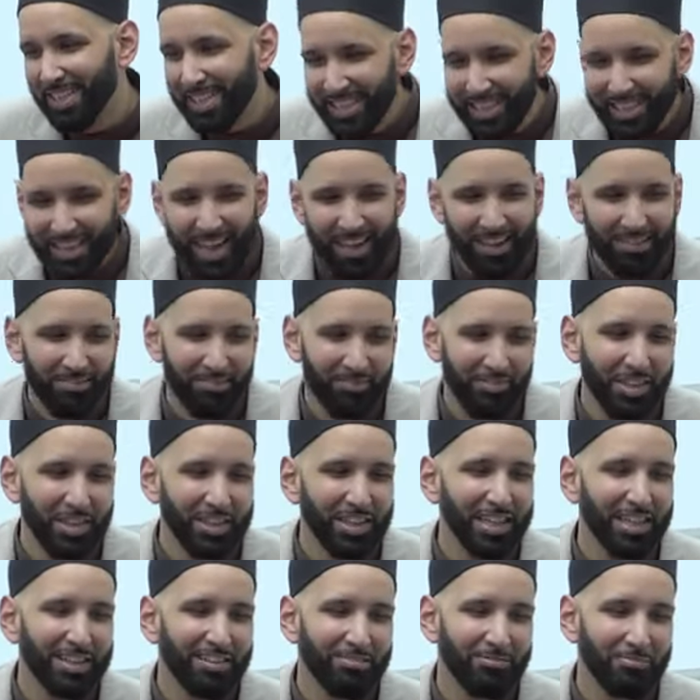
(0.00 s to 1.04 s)
They need that
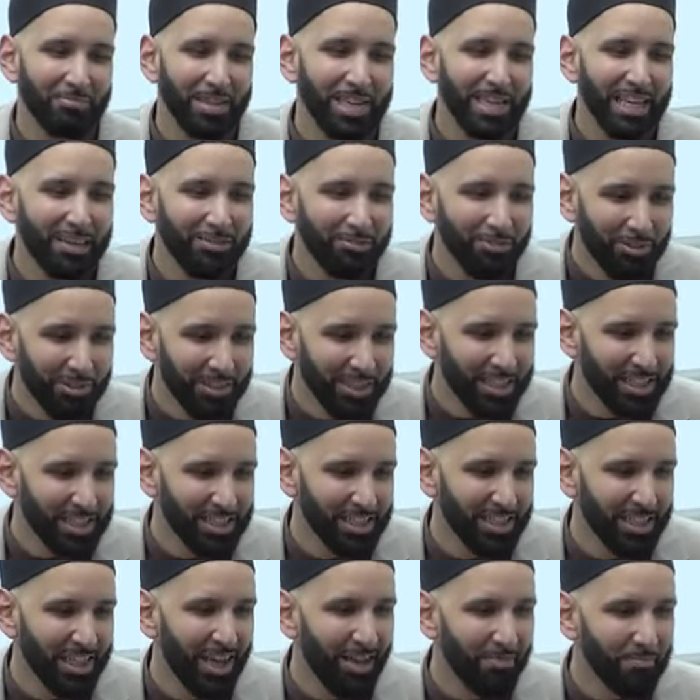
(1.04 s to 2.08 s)
feeling of
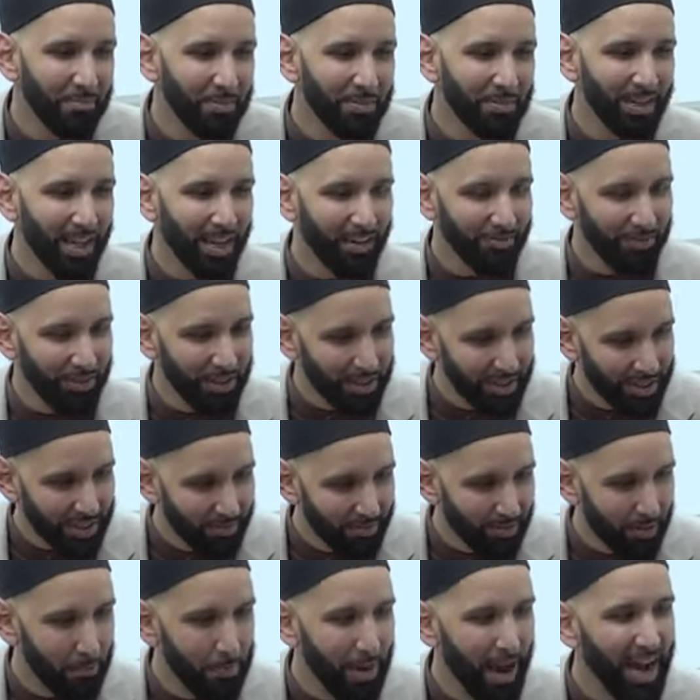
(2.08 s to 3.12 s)
meaningfulness and that
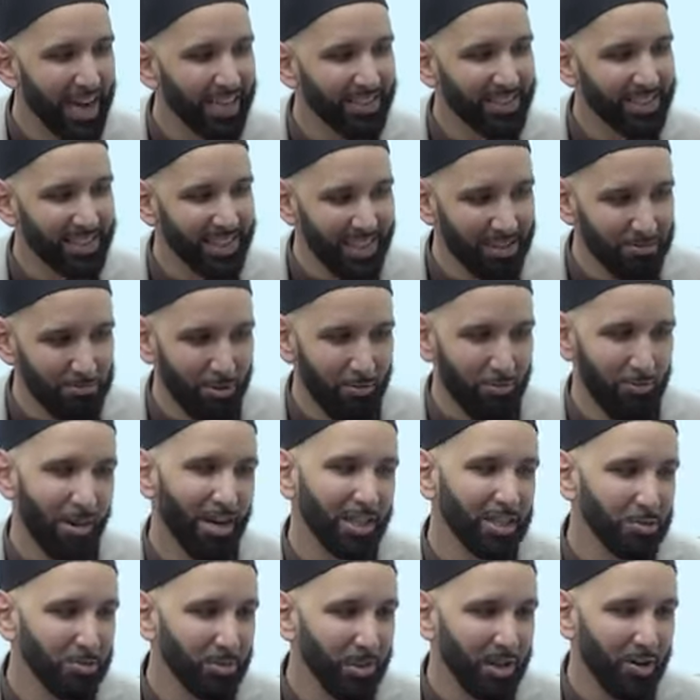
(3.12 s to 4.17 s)
feeling of capacity and
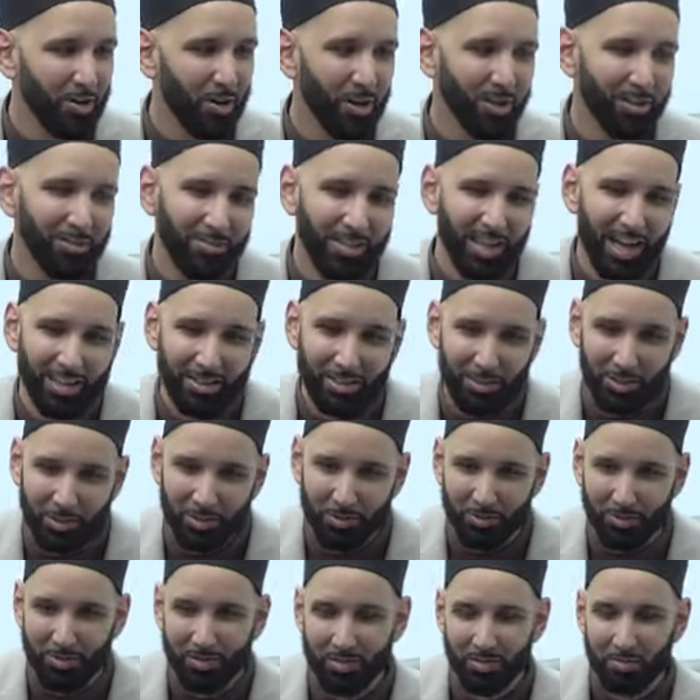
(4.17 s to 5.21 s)
refreshment and all of that
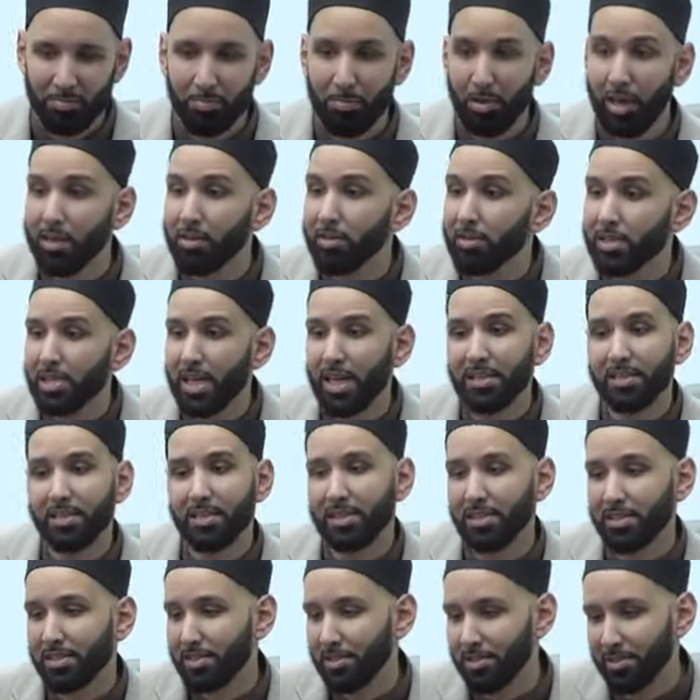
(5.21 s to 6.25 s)
too. Brothers
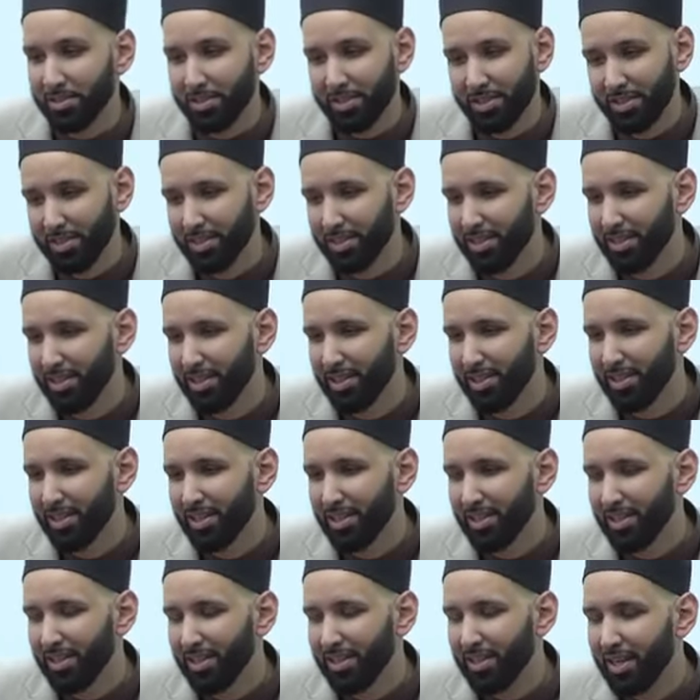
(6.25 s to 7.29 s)
and sisters.
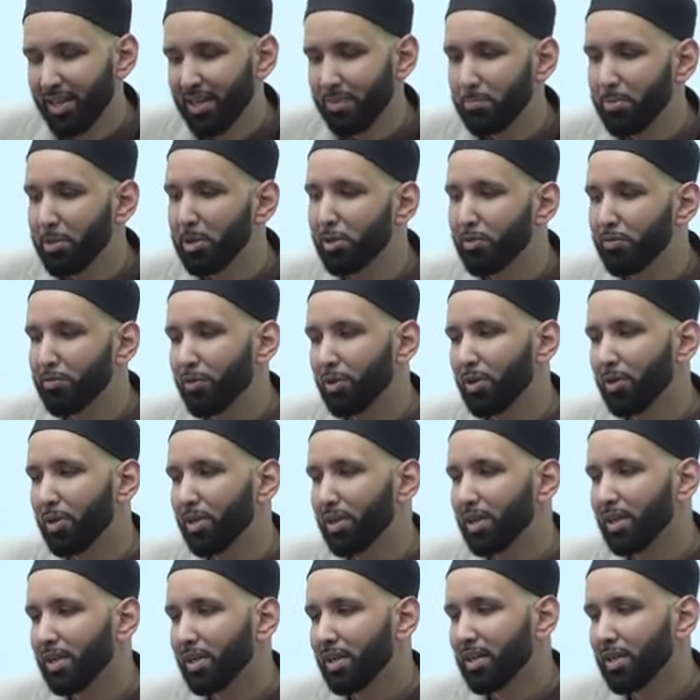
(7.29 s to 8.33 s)
A
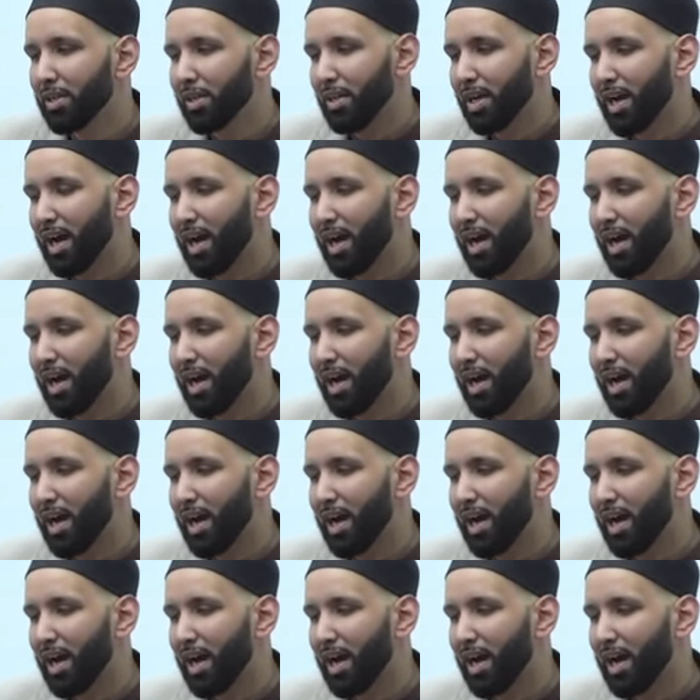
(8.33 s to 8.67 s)
beautiful